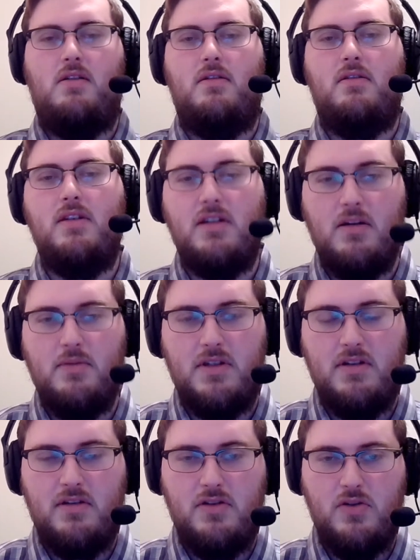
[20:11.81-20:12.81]
This comes
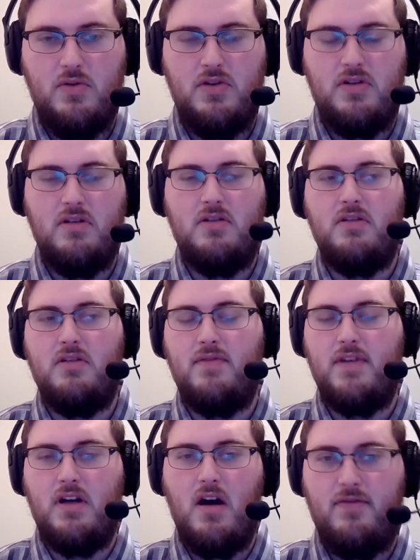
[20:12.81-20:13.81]
into the Jewish traditions of the
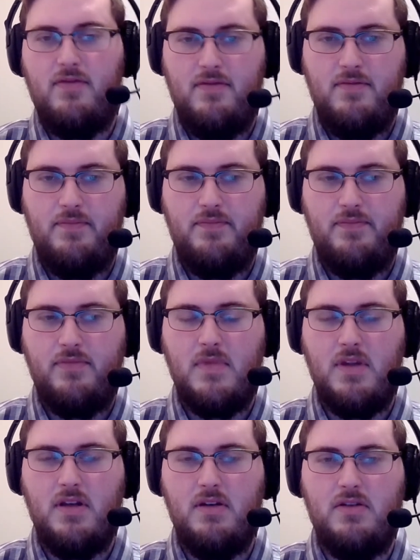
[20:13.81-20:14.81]
Guff.
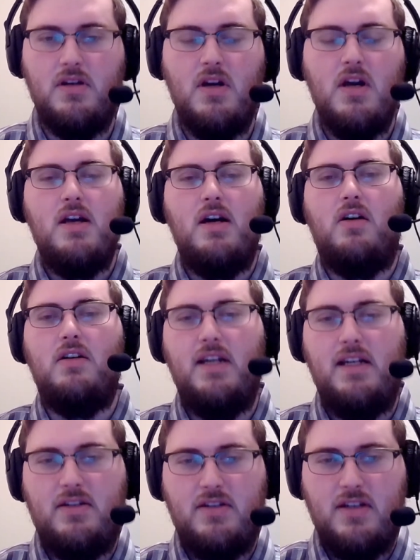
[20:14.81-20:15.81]
You see, on
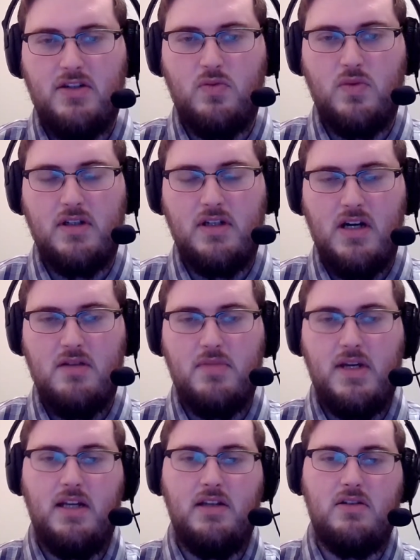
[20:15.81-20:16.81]
day six, when God
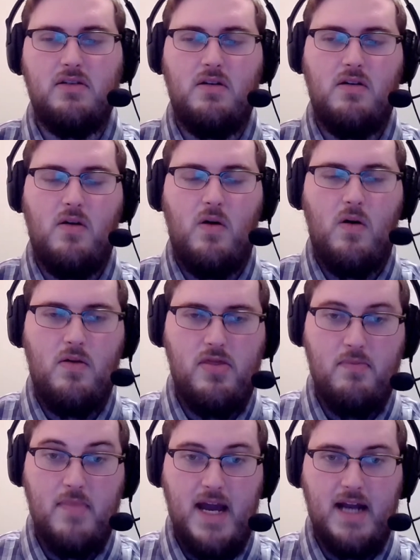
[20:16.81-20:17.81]
made
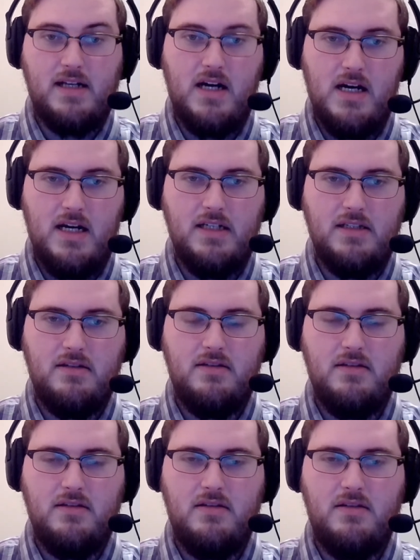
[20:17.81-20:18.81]
mankind,
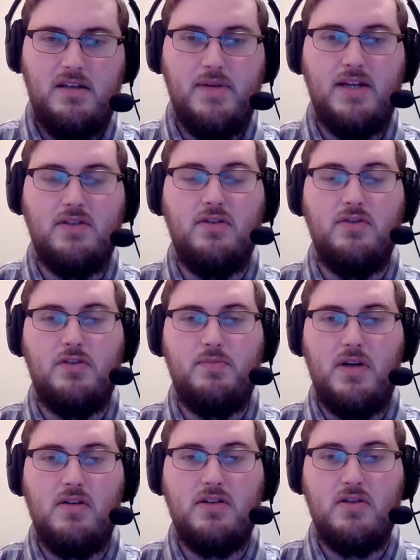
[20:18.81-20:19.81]
he makes all the
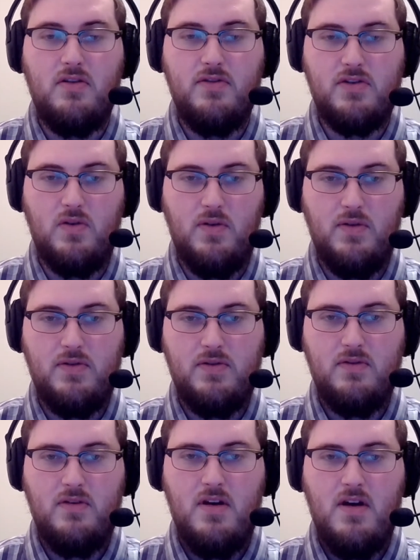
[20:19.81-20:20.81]
spirits and all the souls,
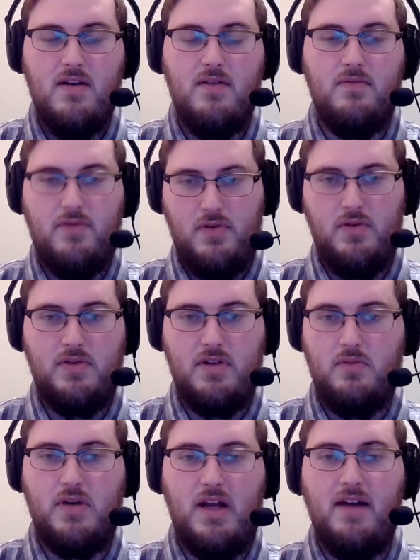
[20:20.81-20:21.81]
for those that
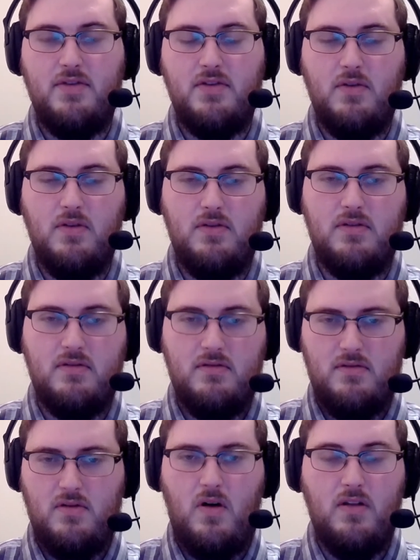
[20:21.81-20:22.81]
would have souls, and
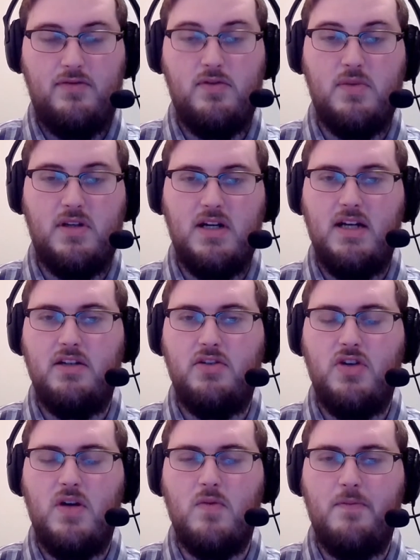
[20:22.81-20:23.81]
all of humankind in
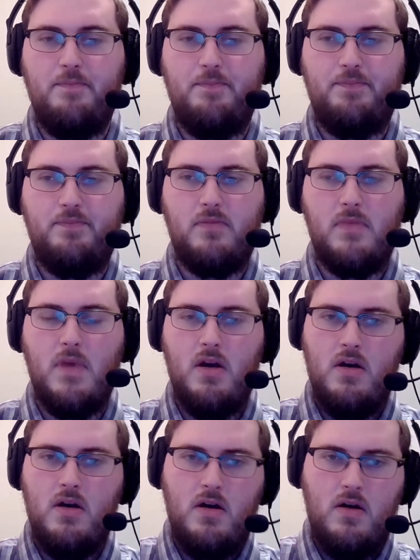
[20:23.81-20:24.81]
general.
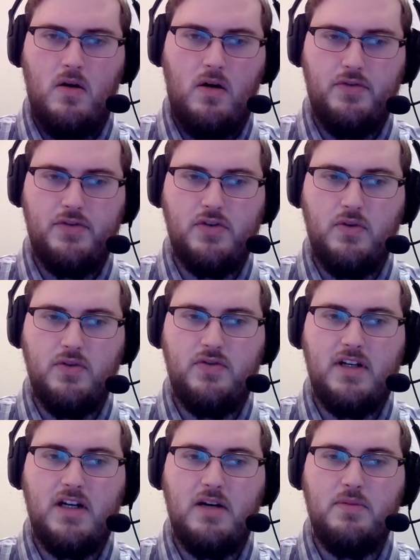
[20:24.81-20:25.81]
All the souls
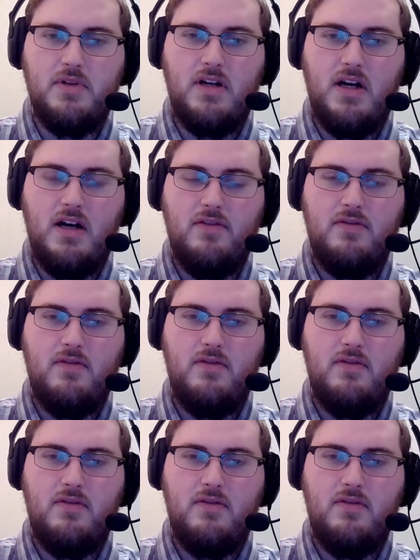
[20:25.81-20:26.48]
sitting up in the Guff.